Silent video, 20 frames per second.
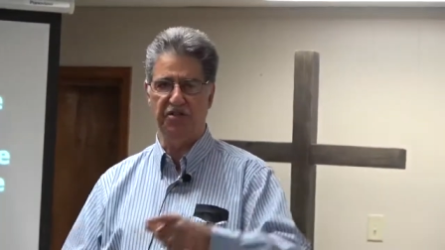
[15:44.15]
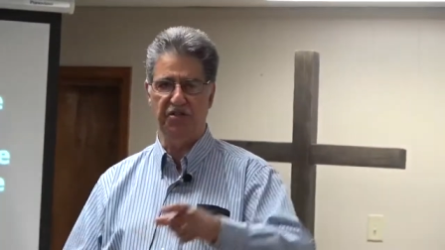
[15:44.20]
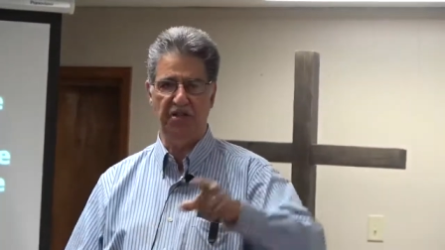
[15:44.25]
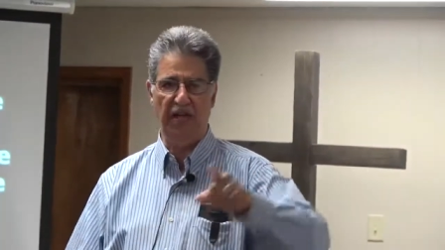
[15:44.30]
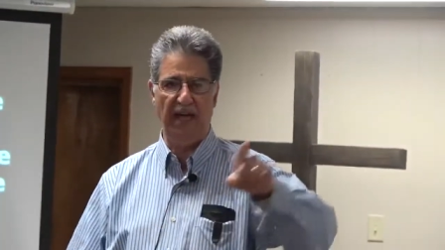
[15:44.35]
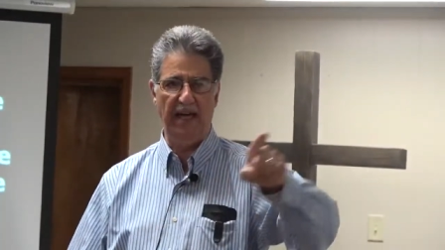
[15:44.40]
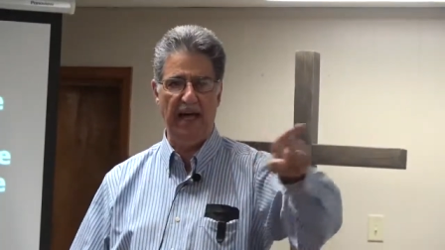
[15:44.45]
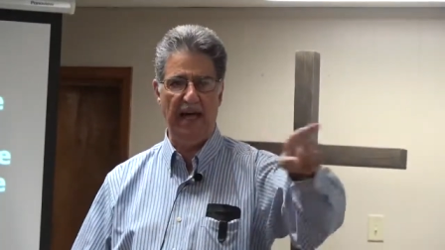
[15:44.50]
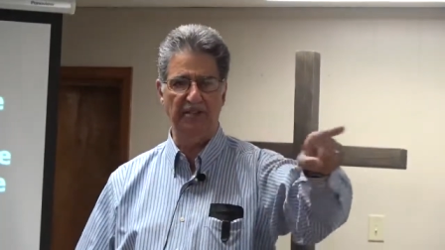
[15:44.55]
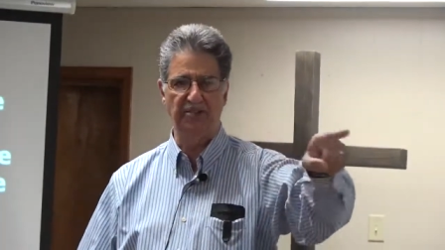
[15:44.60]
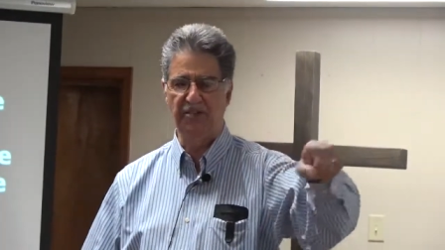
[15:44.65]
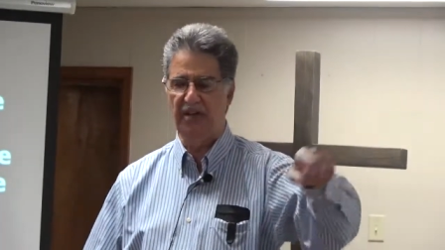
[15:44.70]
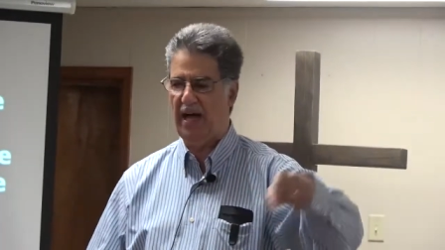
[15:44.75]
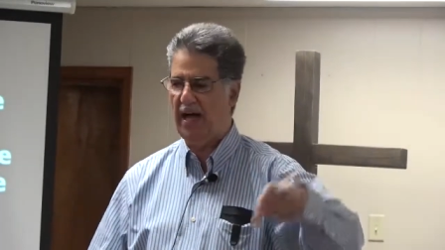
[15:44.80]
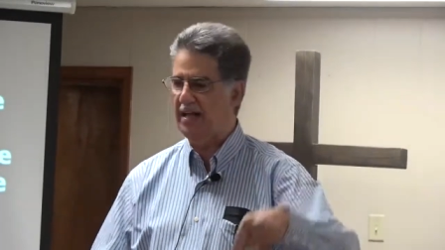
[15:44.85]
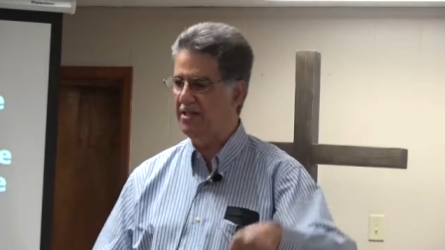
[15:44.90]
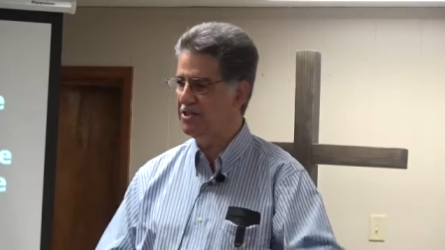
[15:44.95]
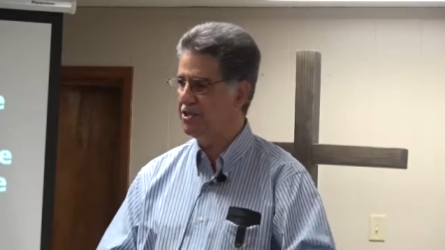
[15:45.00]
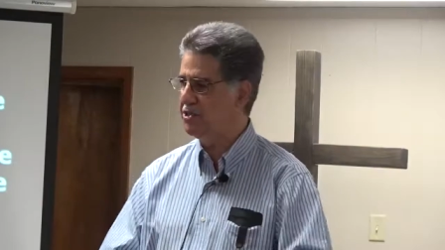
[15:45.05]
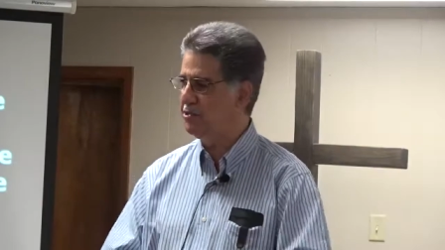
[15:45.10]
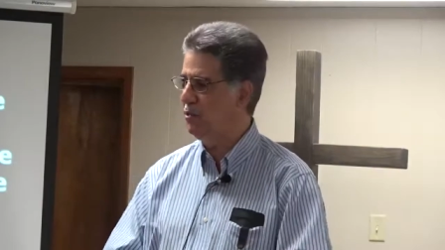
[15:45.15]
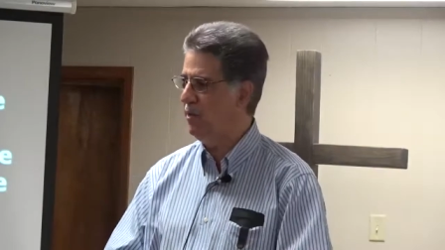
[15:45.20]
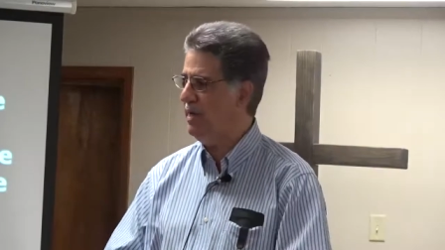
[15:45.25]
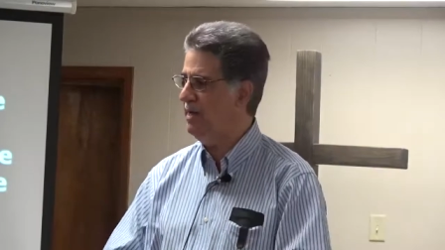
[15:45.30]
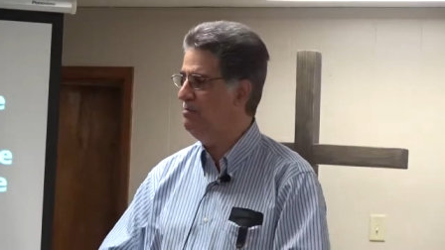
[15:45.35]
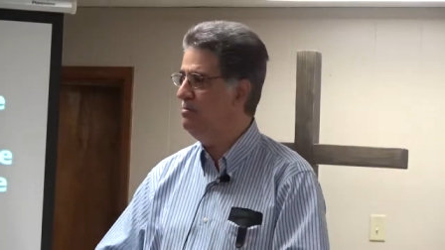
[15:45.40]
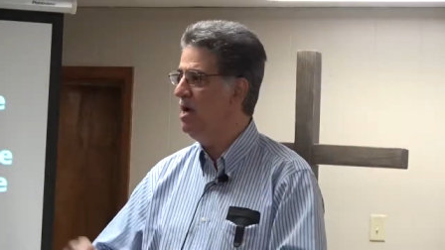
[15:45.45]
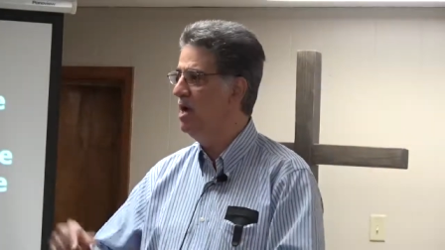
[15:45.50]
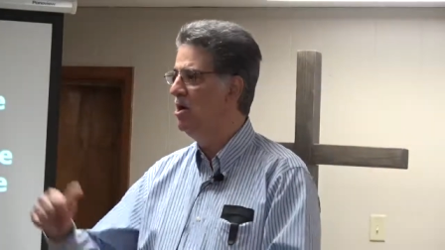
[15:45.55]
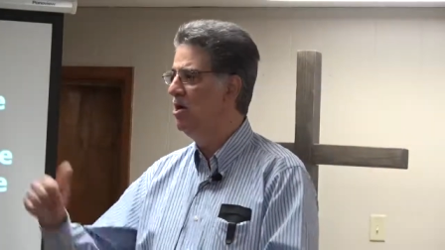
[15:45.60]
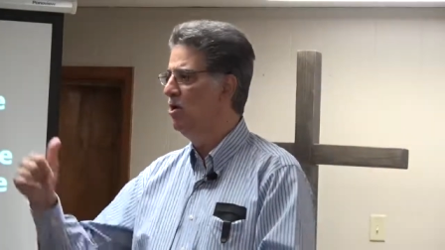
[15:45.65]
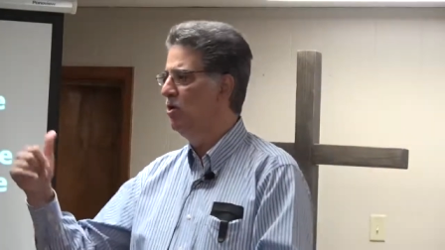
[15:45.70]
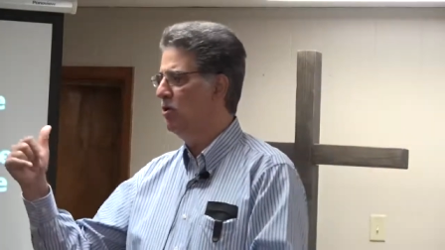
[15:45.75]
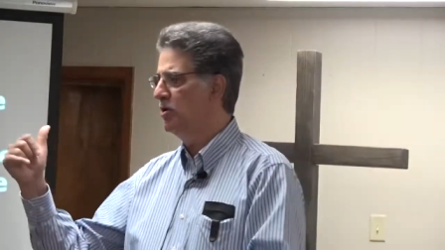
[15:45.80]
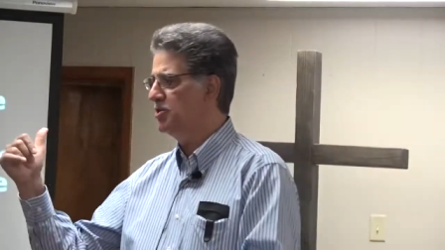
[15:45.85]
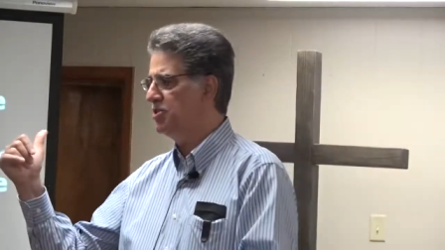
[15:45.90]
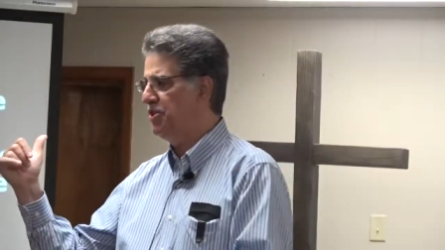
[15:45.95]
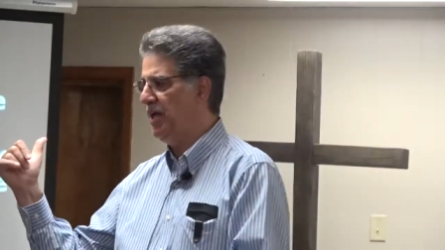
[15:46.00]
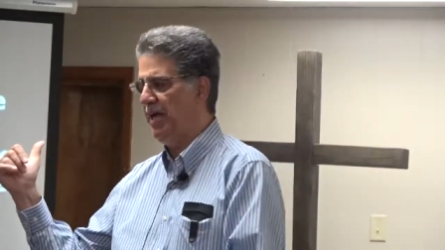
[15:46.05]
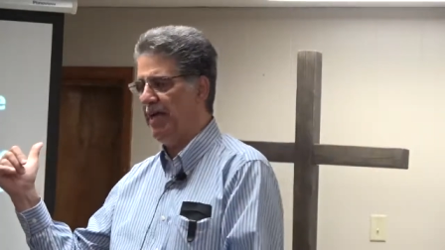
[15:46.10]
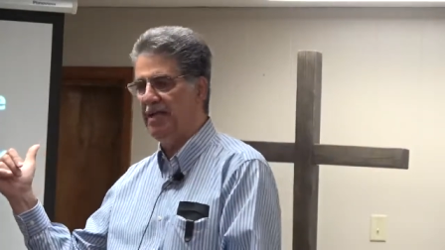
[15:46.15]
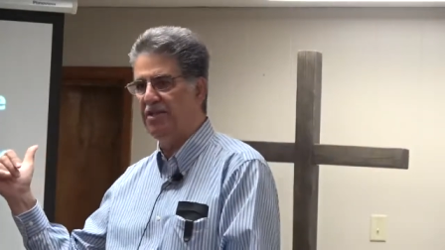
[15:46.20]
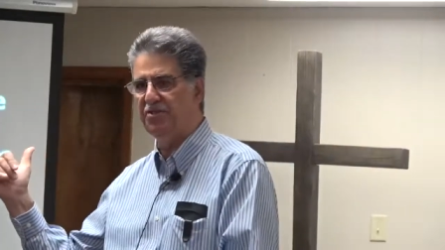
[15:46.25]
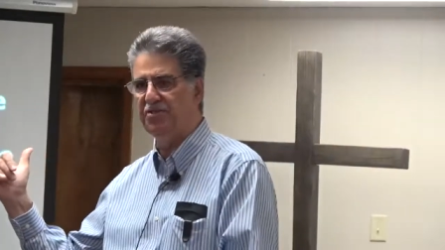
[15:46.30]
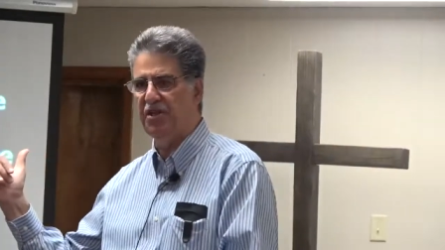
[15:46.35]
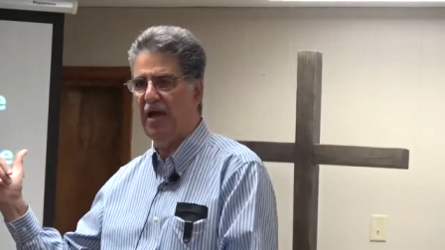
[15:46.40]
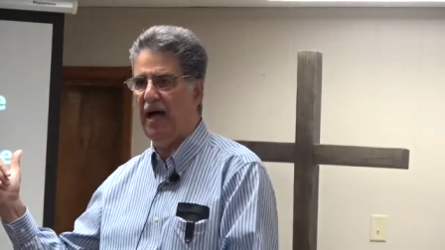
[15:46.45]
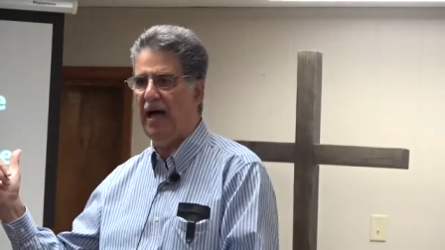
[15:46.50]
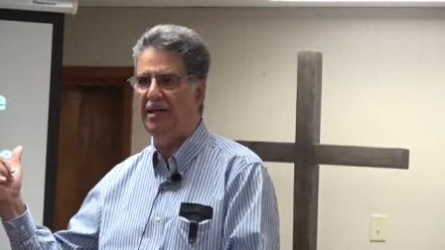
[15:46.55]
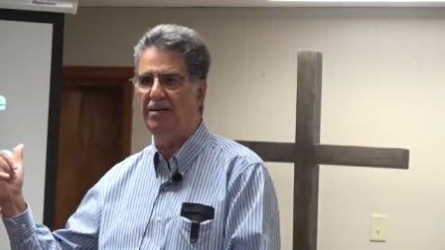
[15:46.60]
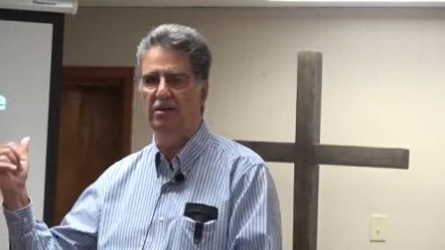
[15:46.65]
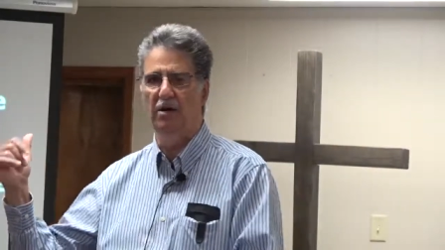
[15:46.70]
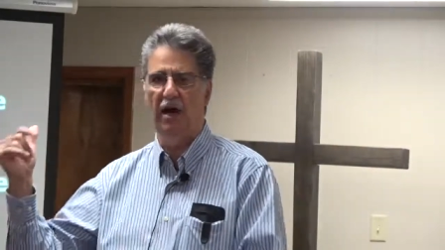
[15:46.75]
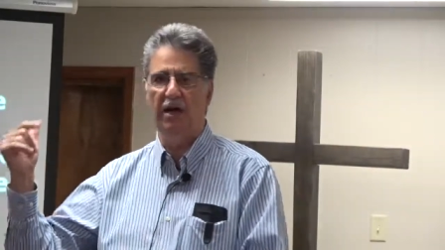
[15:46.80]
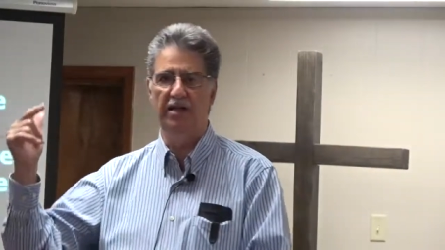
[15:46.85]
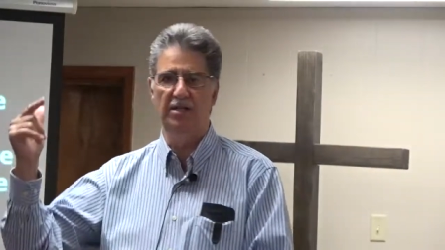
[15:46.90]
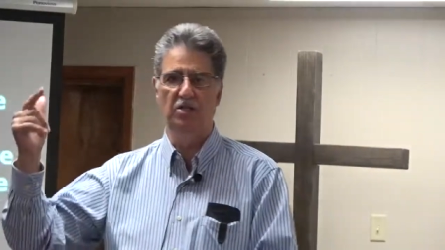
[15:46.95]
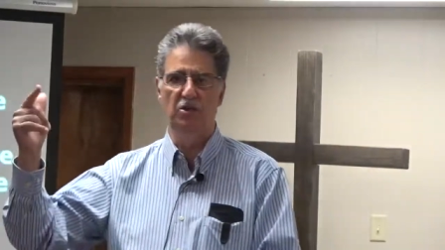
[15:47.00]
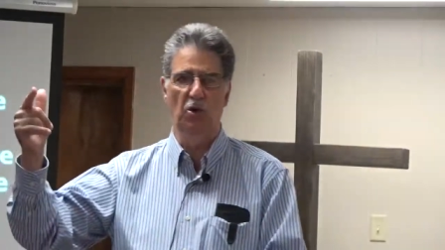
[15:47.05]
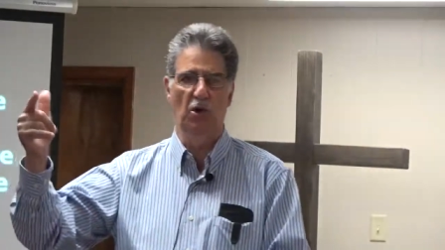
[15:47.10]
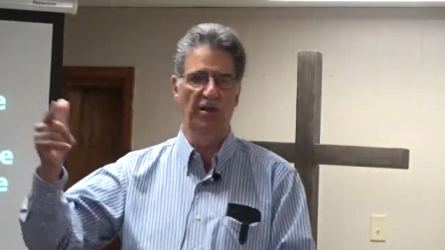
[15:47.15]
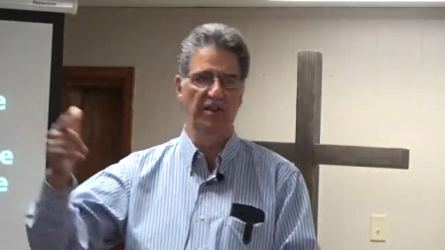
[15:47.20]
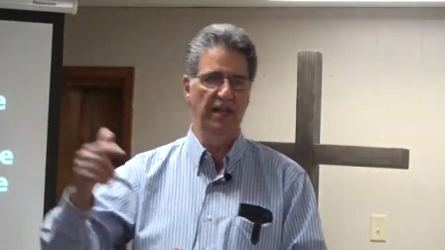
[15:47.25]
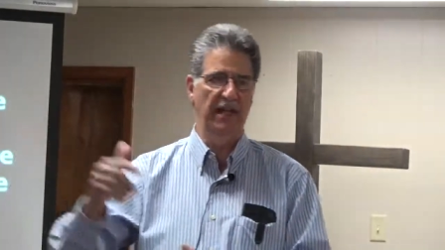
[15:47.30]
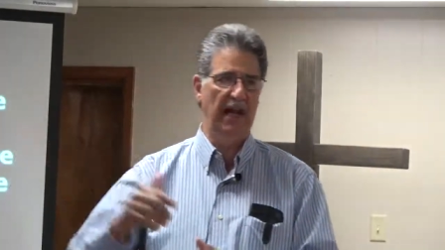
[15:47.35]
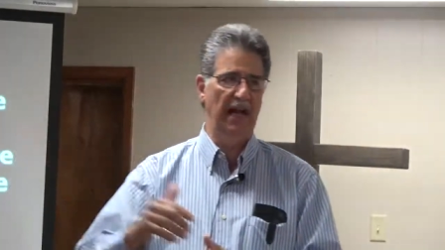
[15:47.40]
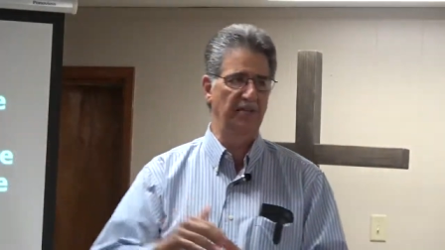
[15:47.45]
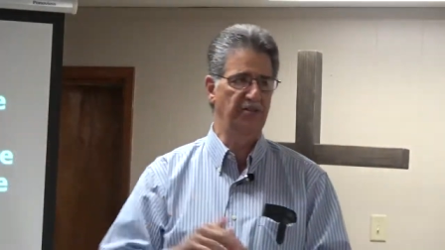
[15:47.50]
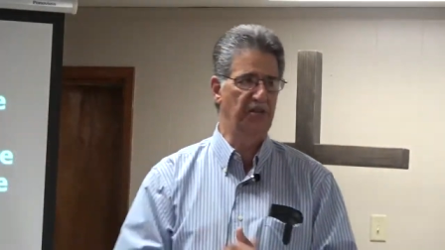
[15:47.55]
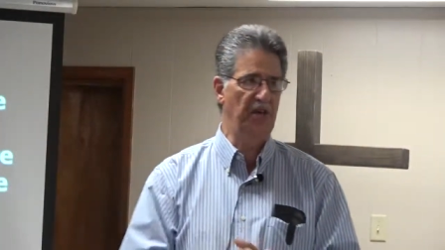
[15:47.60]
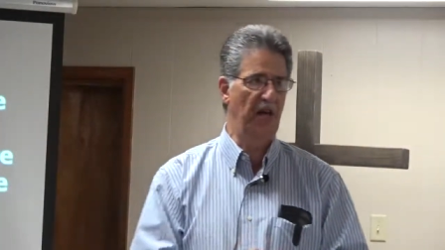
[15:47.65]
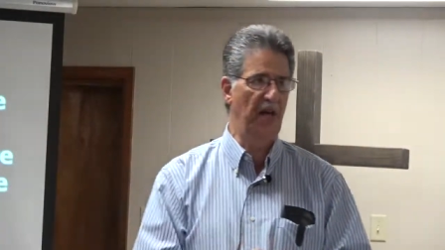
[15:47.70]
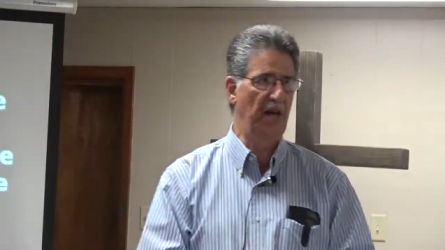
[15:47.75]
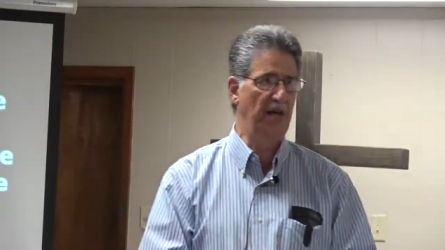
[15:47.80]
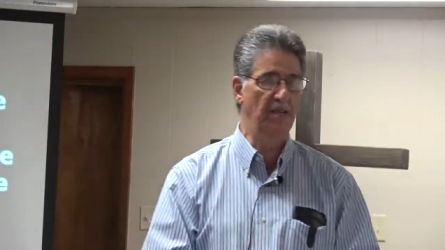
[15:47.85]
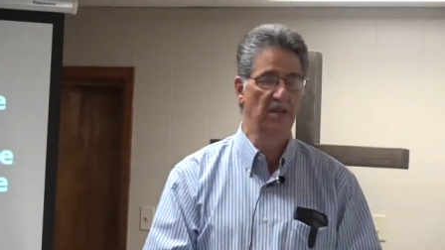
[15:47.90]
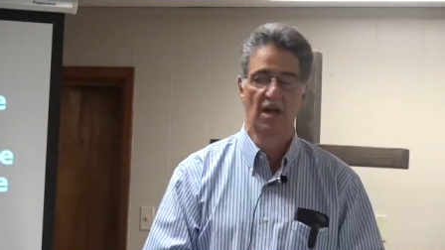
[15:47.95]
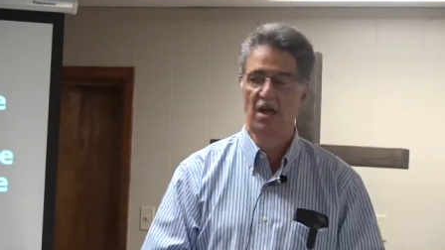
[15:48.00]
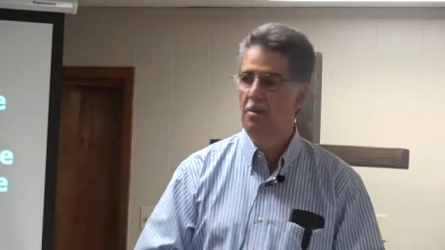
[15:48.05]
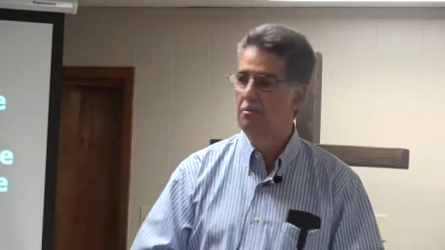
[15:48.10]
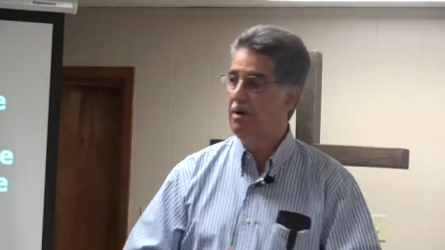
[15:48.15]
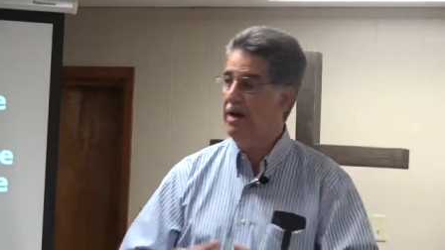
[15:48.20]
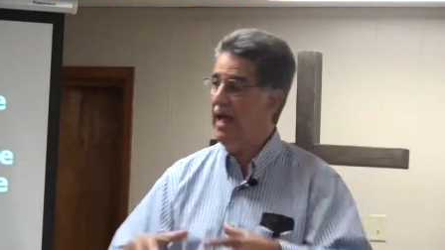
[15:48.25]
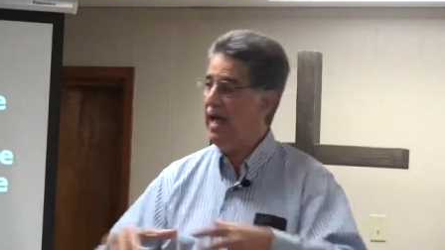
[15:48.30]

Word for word: stay outside and swim or stay inside and not enjoy the outside. But